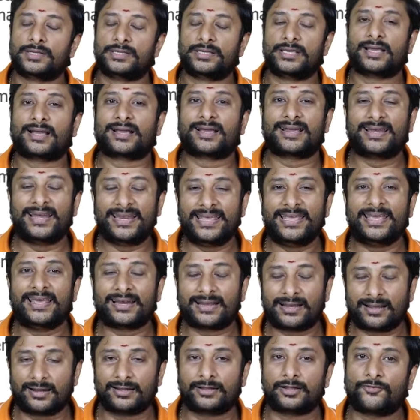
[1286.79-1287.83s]
A
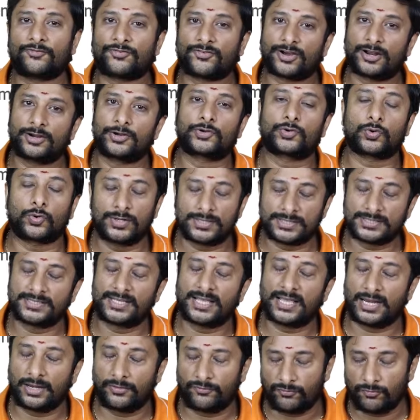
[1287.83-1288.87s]
clear cut of control is
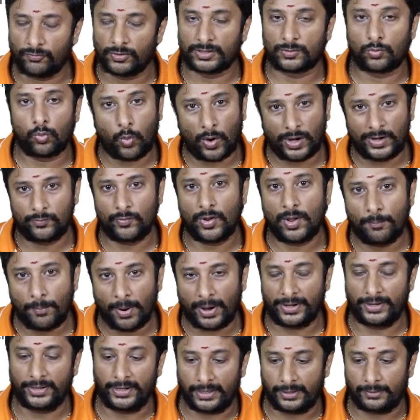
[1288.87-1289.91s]
there with one-way
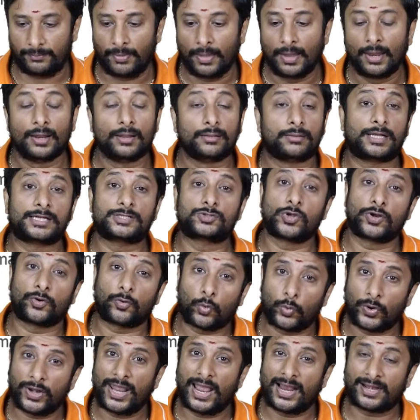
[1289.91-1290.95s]
binding. That's why
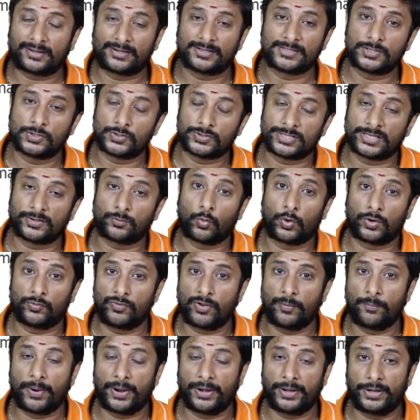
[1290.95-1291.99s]
React is using one-way
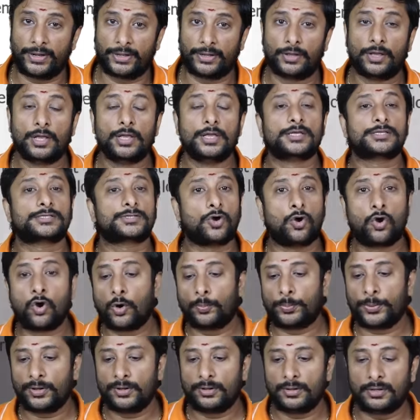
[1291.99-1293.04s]
binding. So
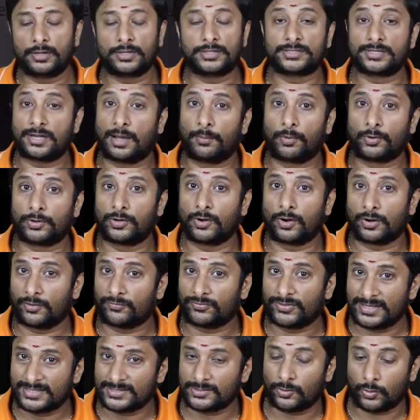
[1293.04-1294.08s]
hope you learned about a lot of
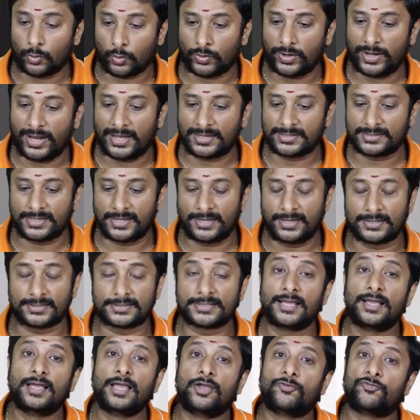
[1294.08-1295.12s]
things on React.Js.
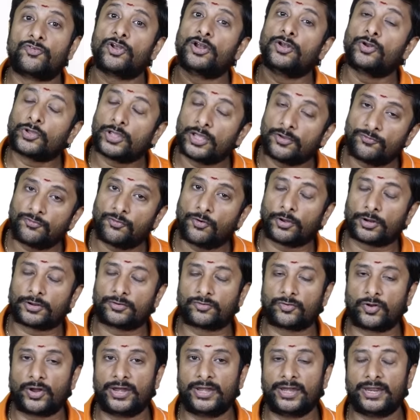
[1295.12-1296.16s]
If you're looking for
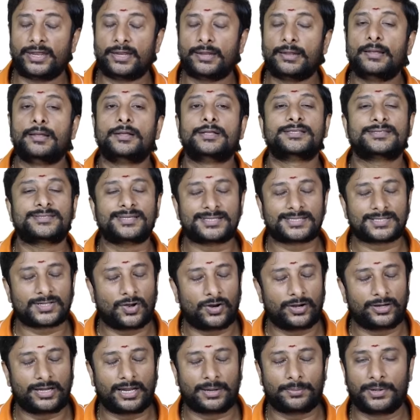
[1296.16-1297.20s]
training, just
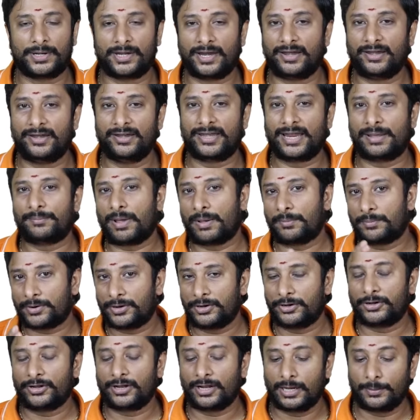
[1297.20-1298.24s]
contact me at any time. I'm
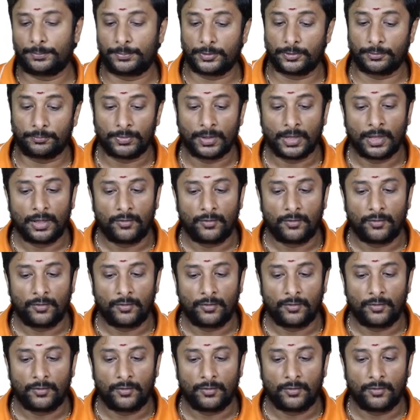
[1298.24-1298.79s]
ready to help you.